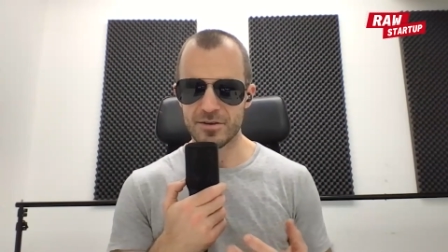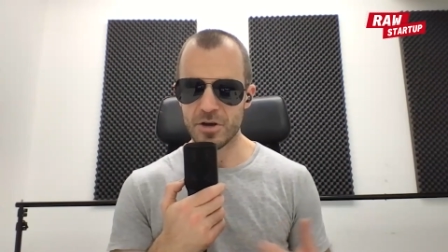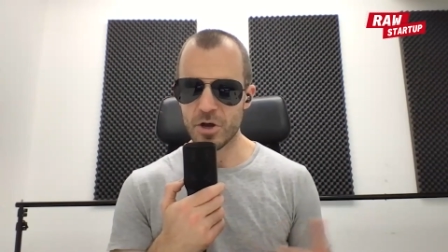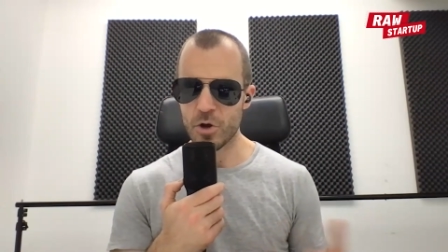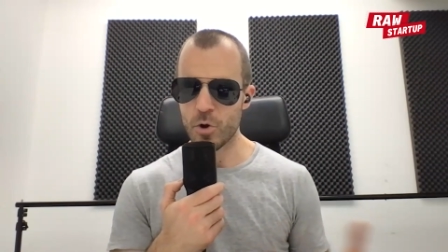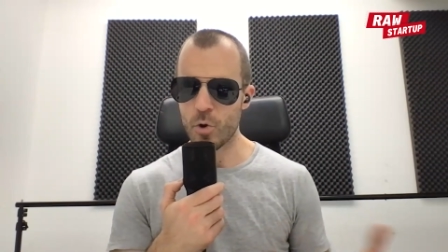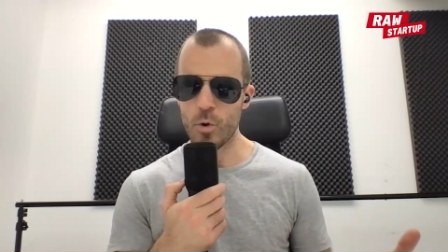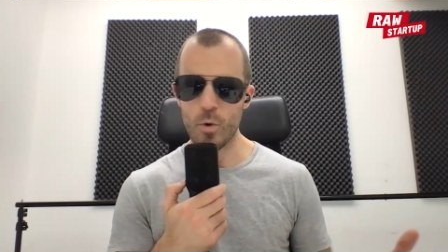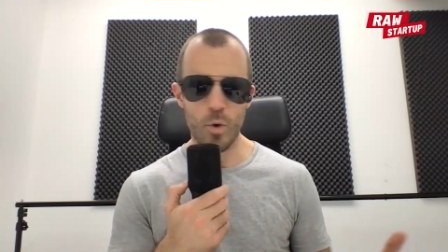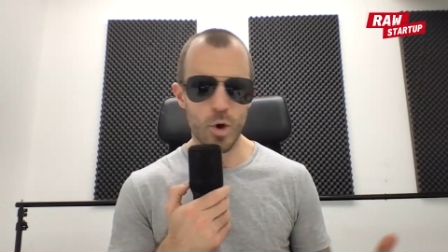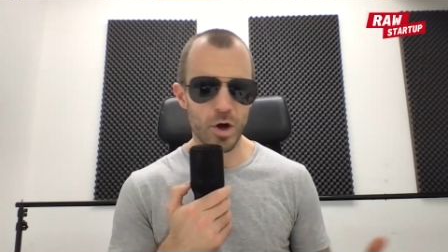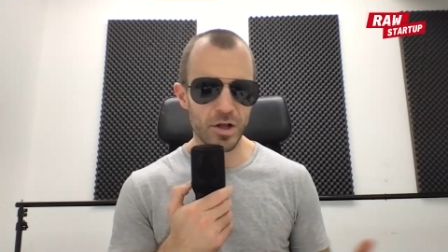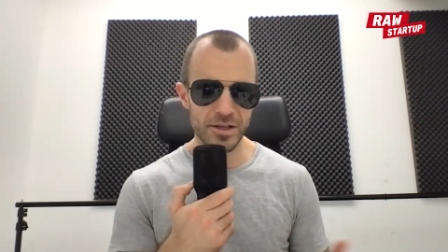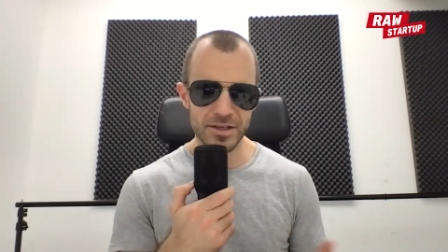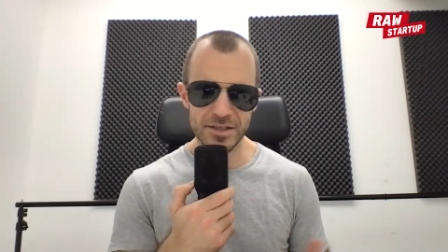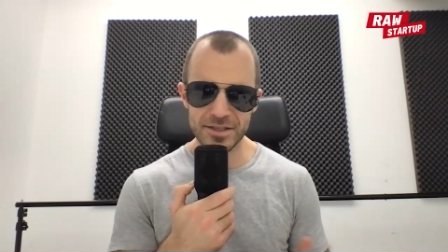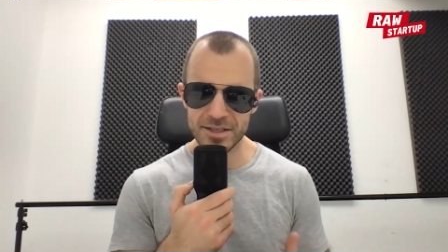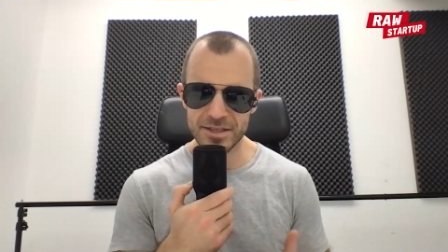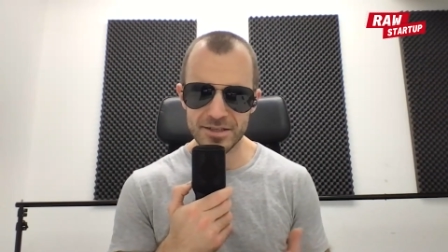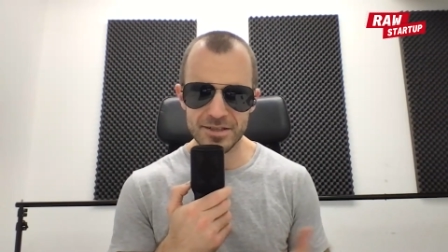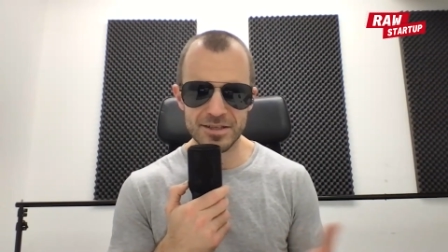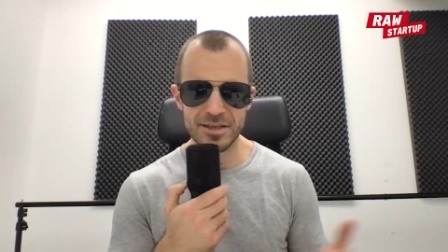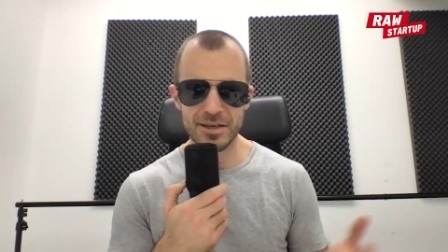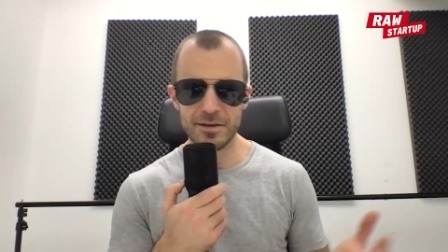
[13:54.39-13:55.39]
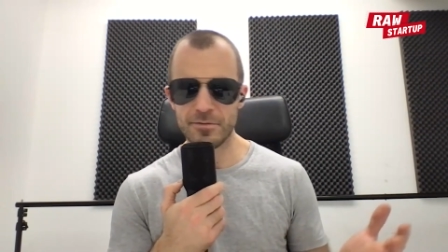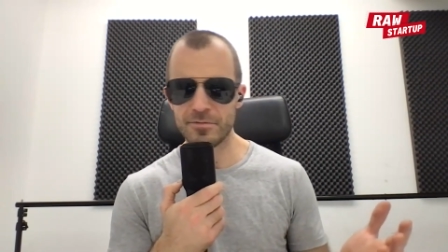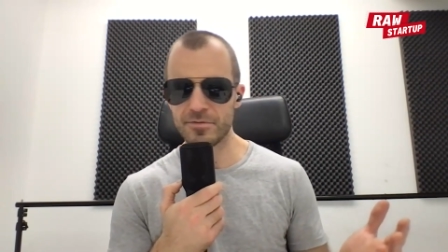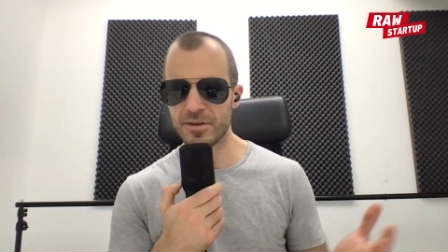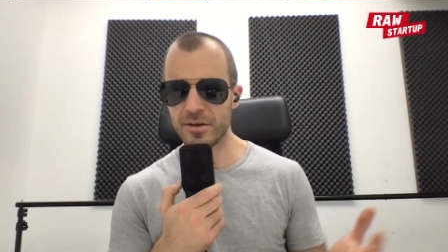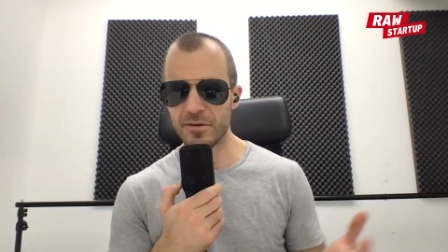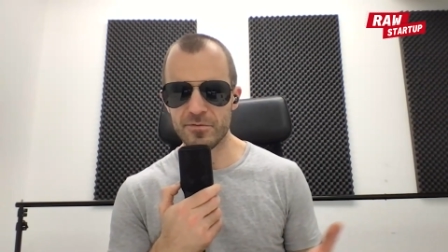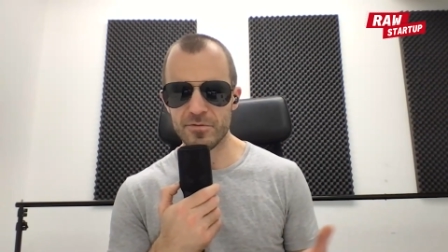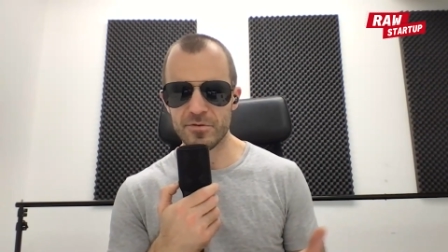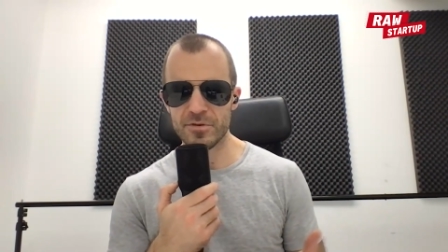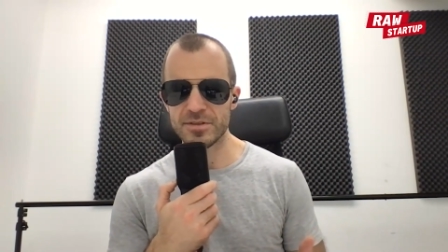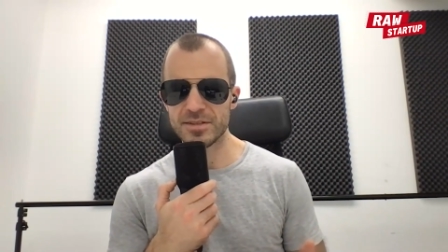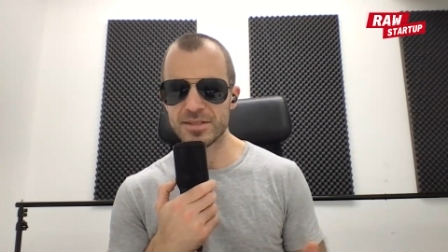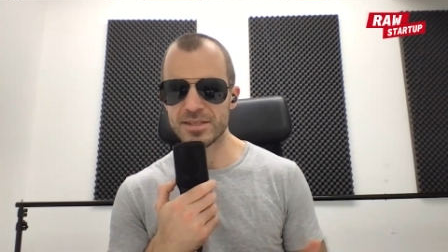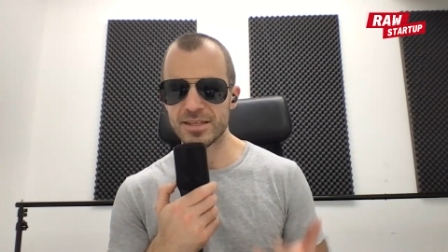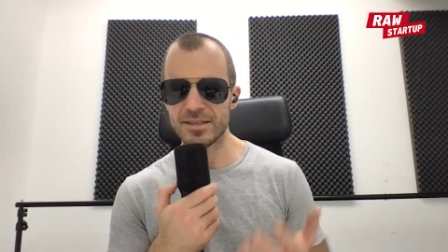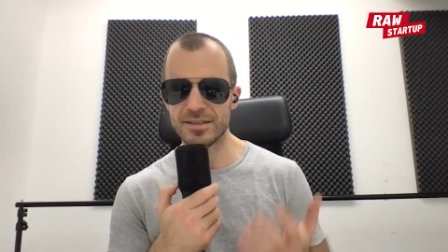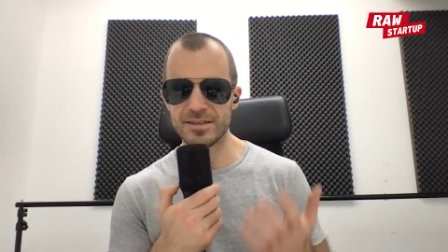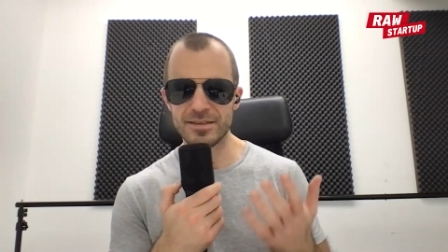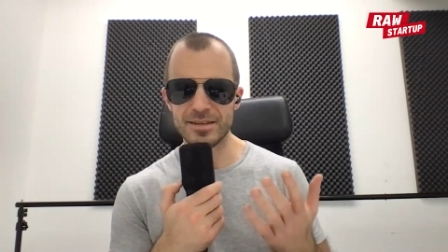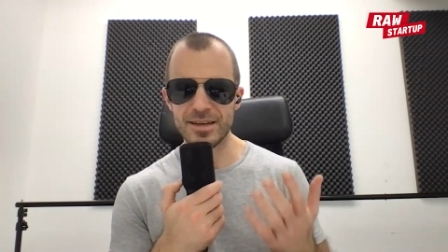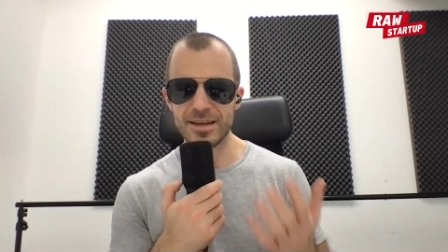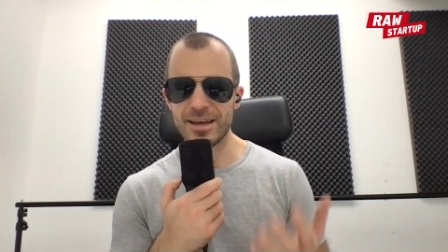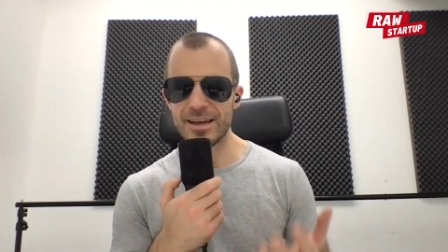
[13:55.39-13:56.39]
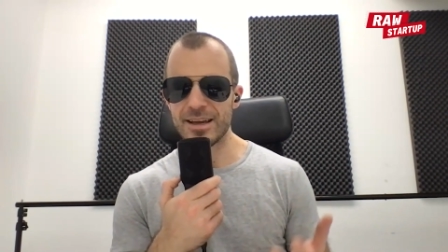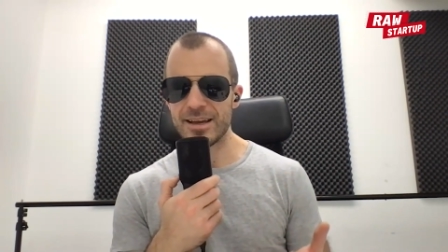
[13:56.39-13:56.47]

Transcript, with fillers: qualitative difference in,